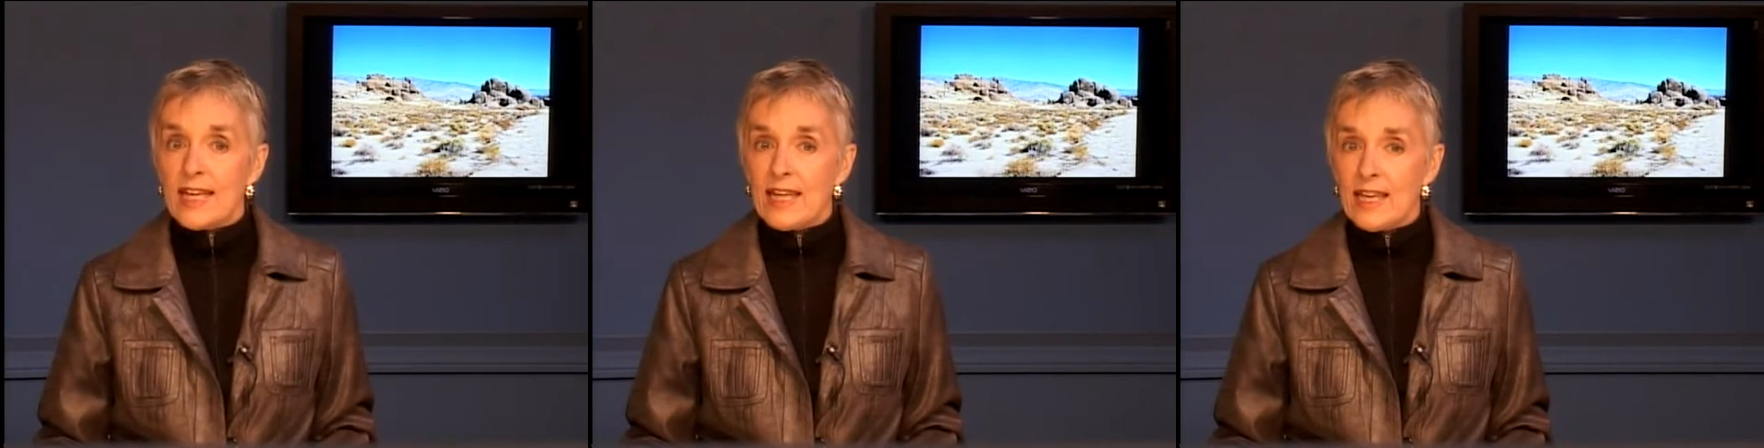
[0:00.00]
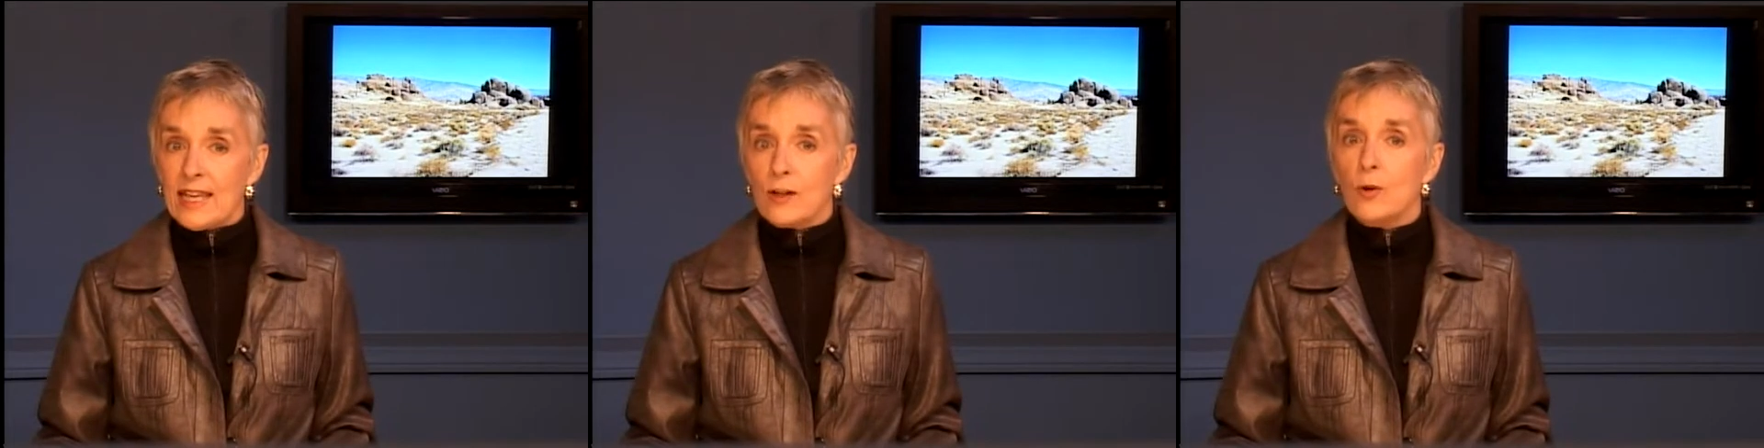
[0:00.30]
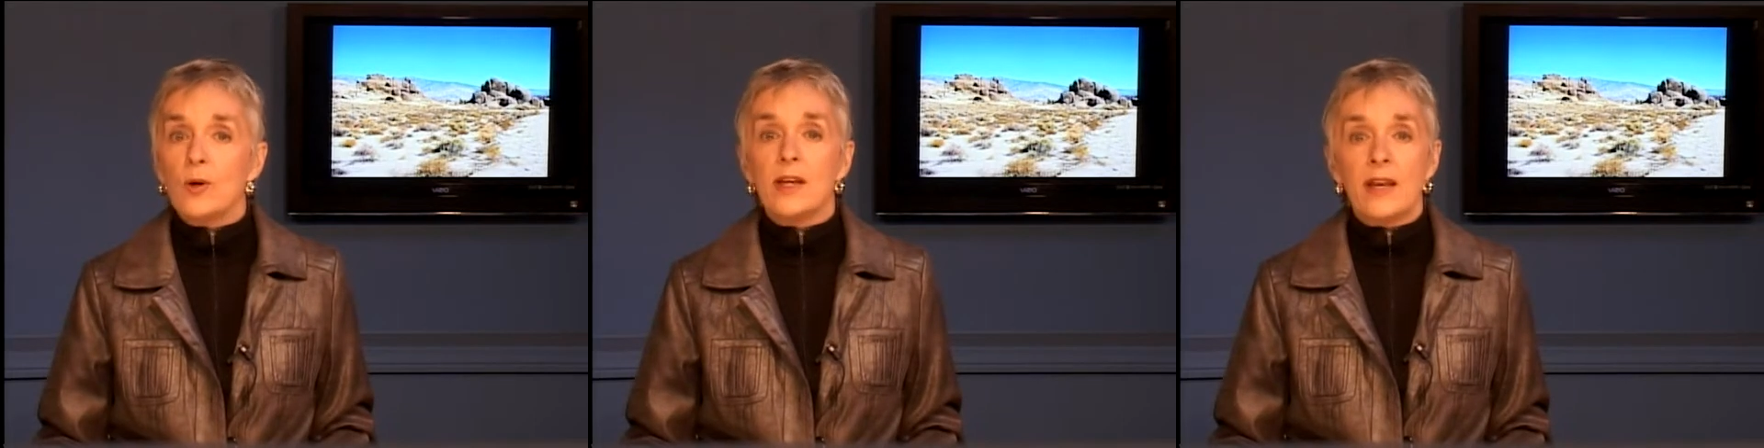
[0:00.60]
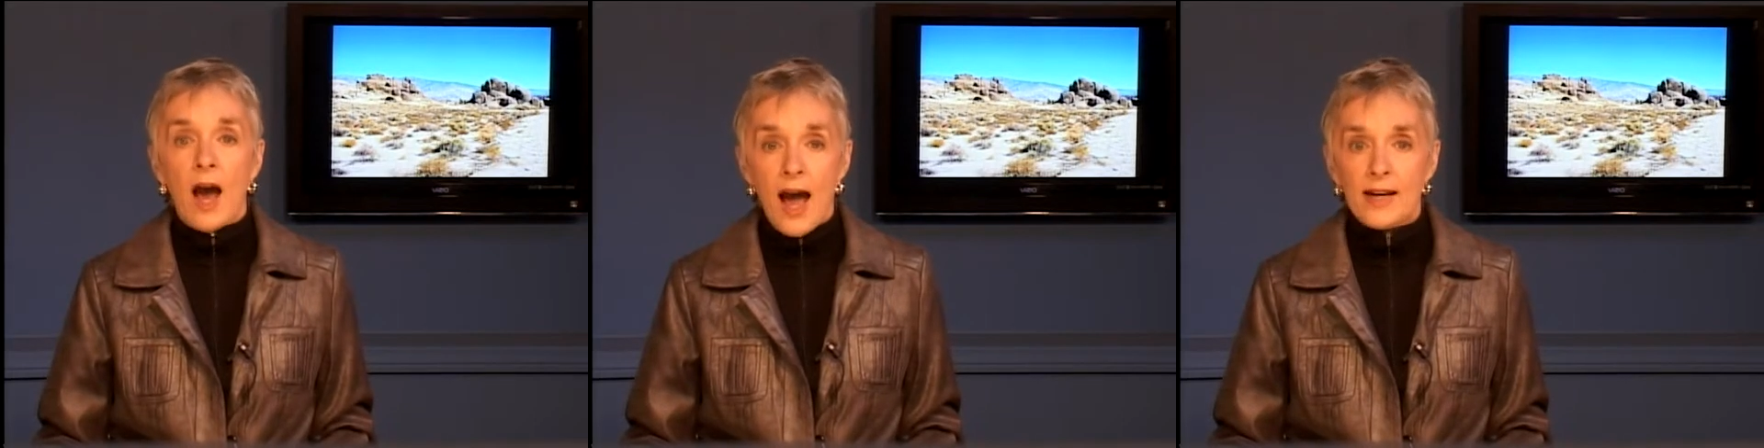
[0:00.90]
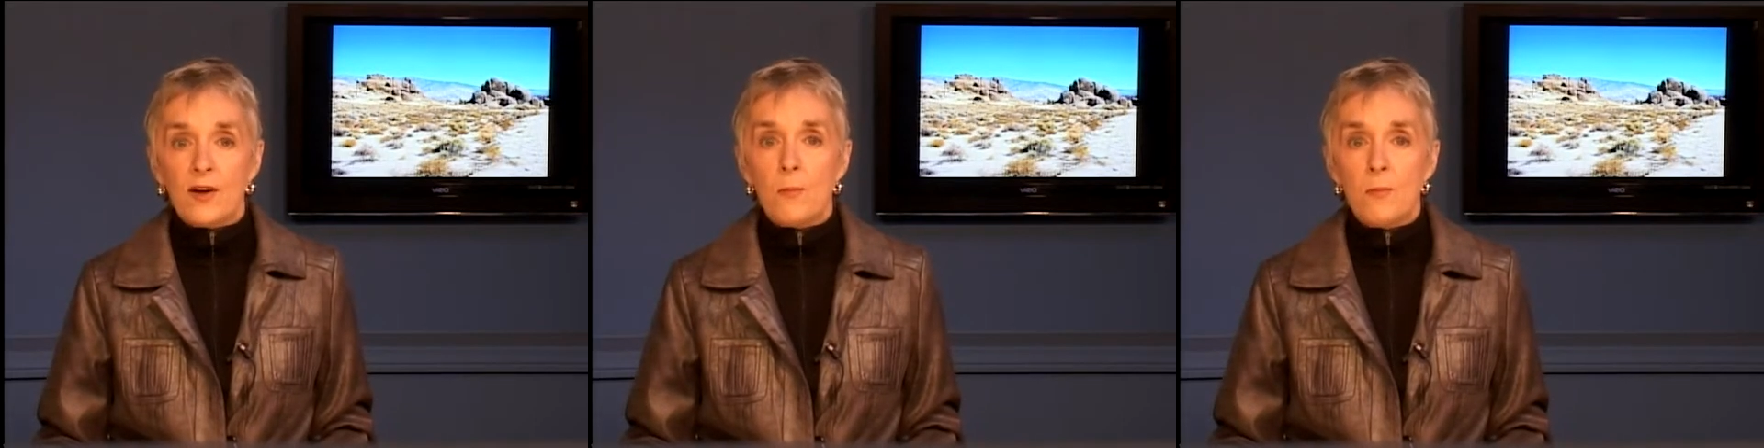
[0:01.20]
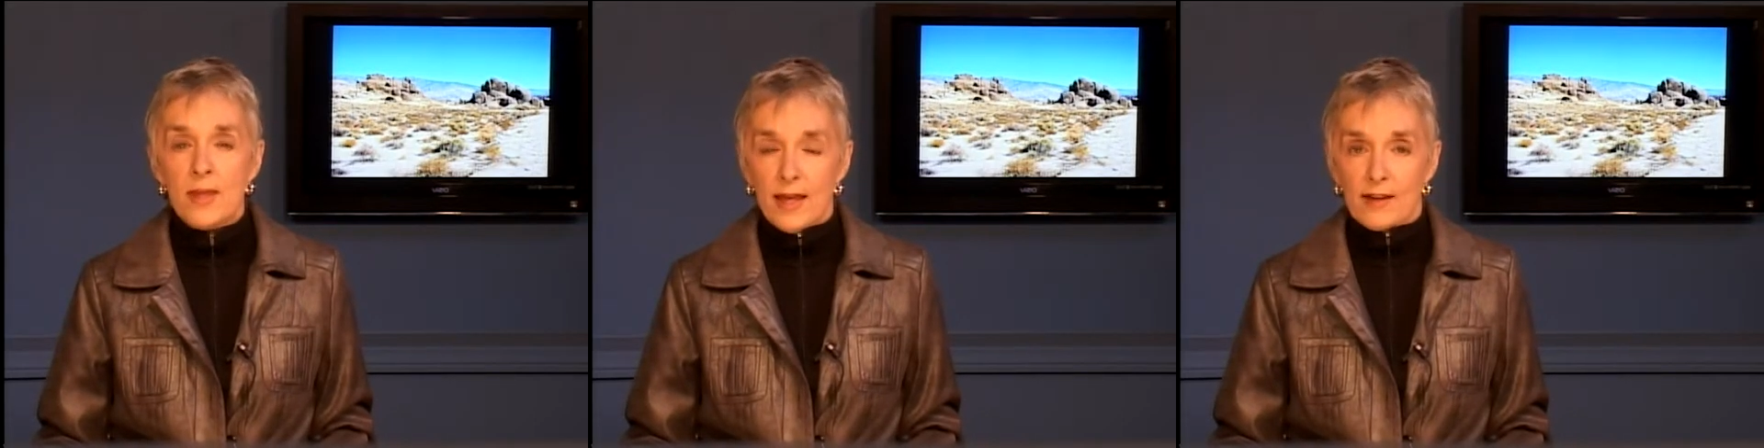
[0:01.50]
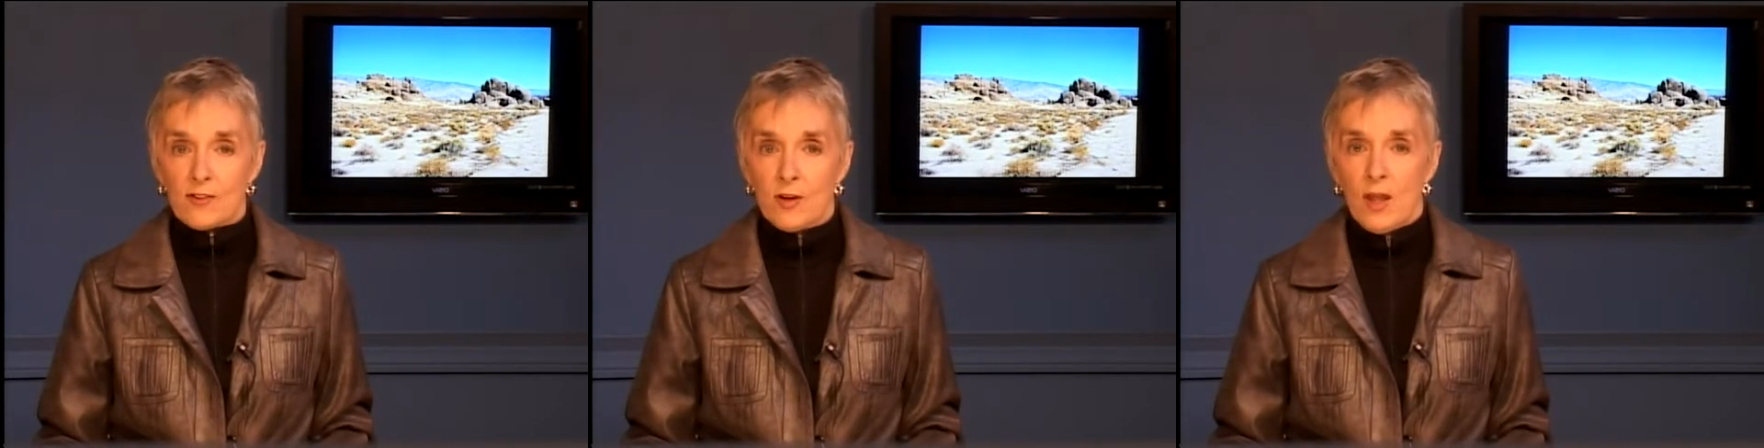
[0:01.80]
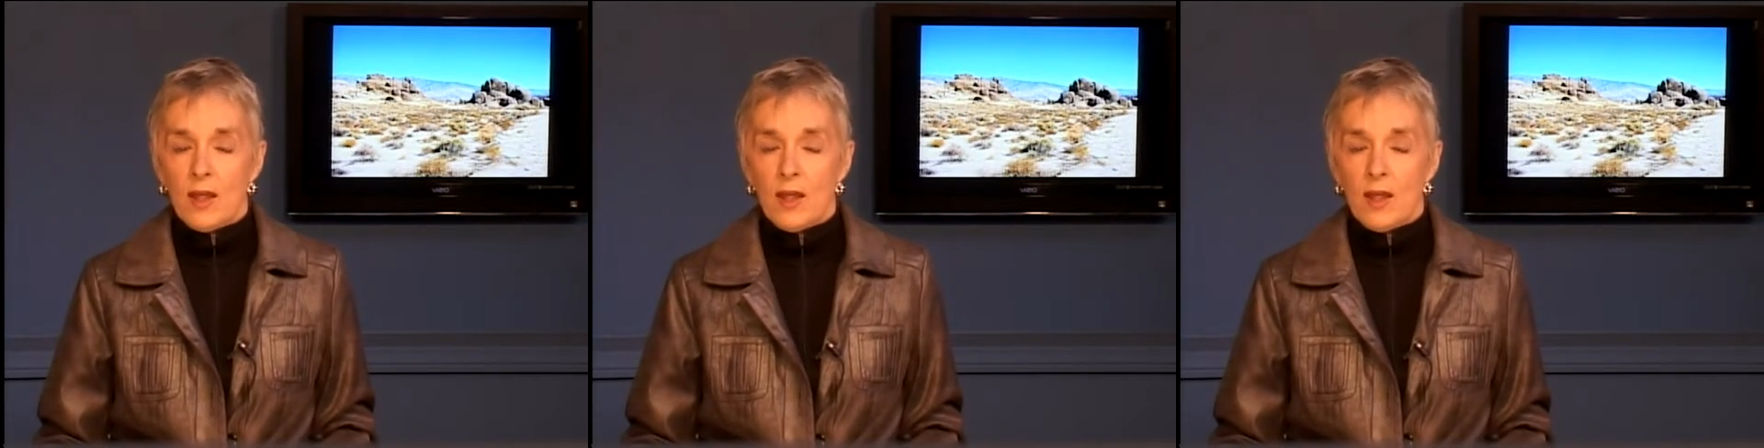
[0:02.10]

he could not commit